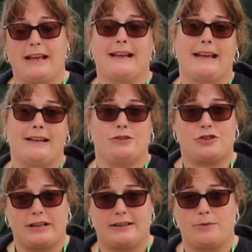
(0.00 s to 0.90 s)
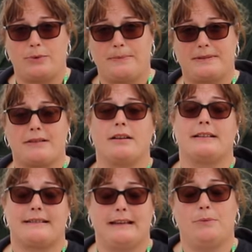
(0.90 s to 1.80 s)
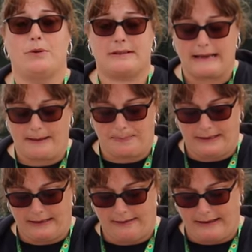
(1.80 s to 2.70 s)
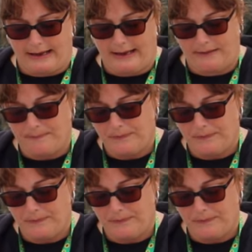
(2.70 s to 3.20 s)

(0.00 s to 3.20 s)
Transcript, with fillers: again check the website to see what's happening there.